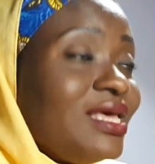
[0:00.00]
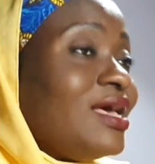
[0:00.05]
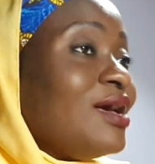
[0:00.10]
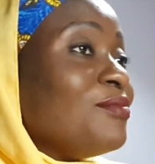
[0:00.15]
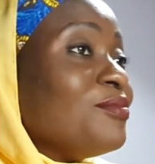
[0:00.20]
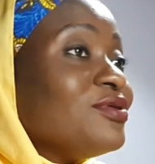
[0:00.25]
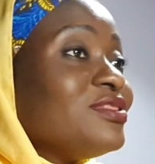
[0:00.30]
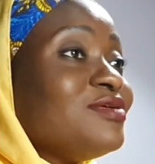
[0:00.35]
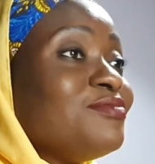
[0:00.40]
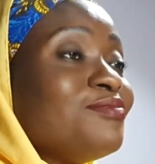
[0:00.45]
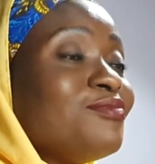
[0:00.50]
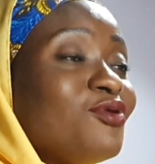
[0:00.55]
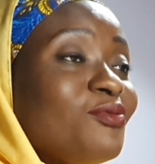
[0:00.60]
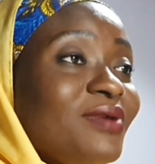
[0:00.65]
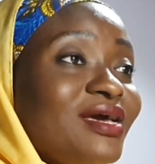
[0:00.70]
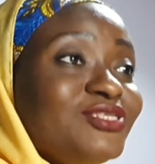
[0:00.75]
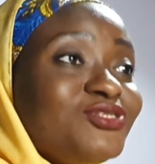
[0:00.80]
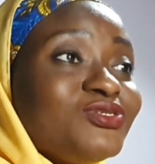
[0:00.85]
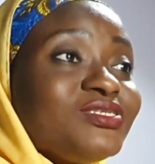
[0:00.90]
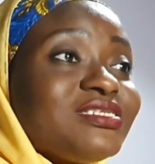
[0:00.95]
But the
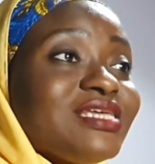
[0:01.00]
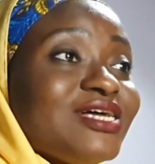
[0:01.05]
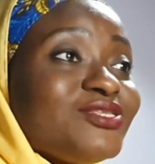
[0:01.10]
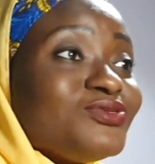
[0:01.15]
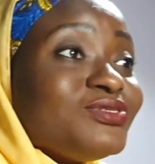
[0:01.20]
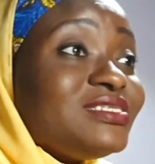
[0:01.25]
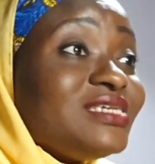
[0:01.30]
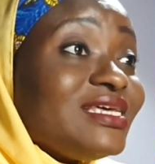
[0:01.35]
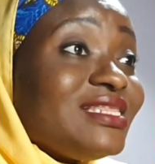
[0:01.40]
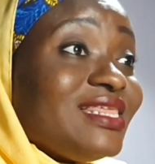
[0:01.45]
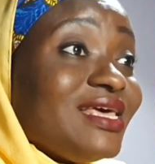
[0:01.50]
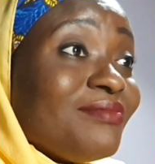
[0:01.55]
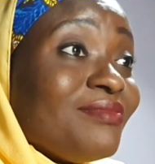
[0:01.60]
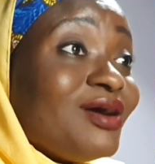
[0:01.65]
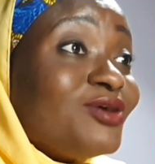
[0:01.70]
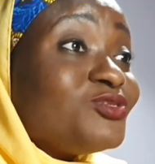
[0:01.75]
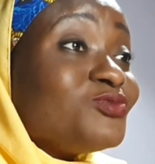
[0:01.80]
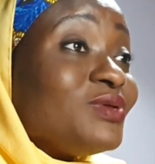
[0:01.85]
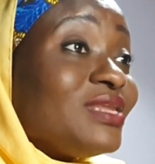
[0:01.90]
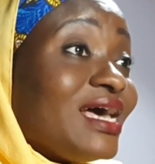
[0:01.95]
moment you start to take them
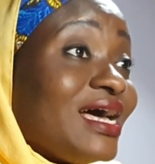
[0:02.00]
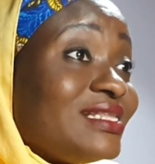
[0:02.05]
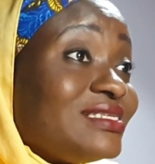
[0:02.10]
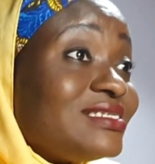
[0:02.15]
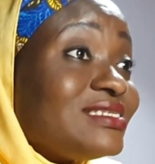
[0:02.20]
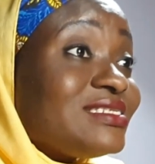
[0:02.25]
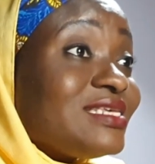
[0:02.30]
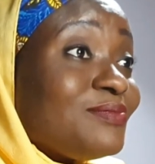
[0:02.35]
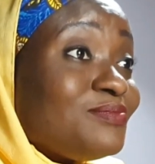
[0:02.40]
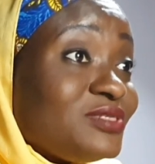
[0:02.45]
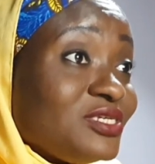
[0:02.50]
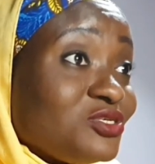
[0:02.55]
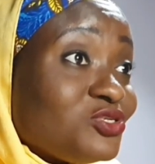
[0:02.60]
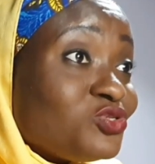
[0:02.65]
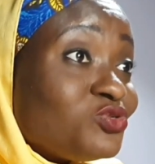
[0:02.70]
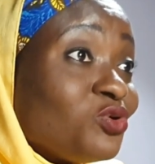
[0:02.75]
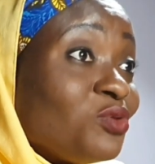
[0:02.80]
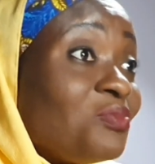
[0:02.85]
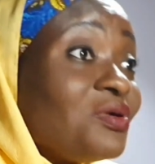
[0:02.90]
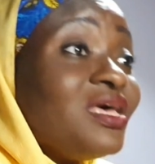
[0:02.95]
out with antiseptic
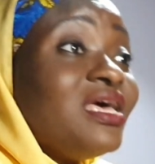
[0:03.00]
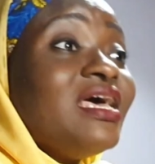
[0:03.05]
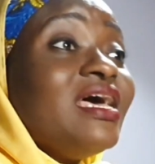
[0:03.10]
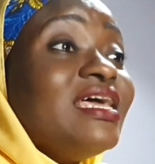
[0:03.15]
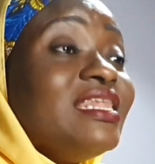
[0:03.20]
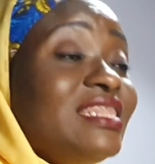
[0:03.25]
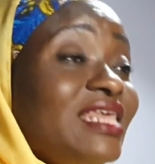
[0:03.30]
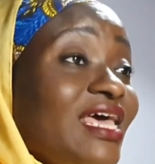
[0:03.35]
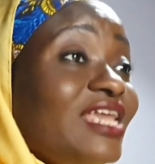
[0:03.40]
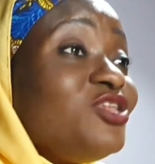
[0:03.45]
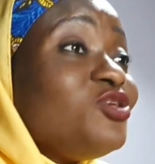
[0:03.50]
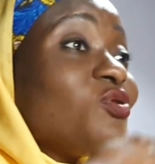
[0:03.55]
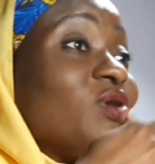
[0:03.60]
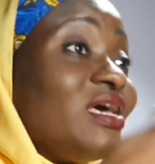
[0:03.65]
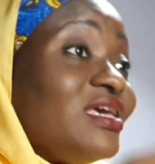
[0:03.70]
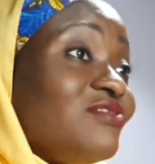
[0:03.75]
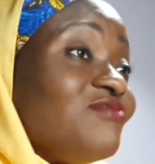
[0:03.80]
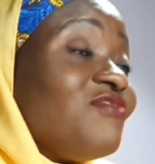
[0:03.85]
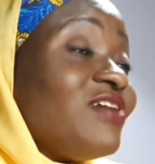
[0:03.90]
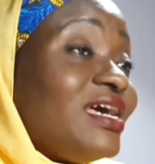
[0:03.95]
soap, then you are
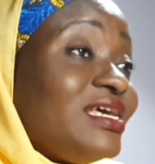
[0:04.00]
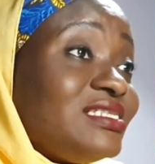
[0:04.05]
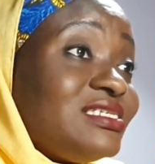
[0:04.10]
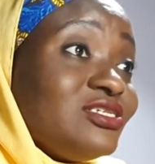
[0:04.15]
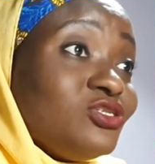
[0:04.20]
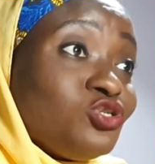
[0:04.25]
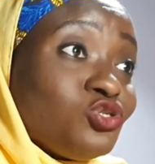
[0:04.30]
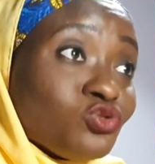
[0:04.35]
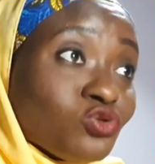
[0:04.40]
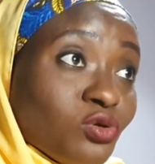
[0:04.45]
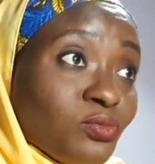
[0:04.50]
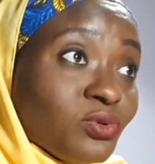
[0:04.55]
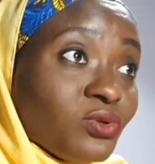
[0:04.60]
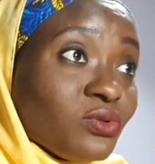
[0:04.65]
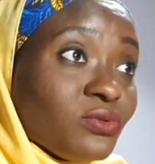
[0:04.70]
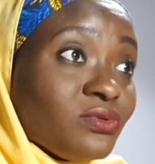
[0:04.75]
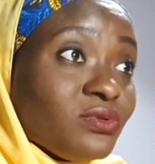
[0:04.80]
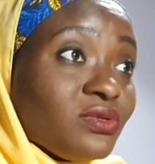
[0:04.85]
inviting trouble.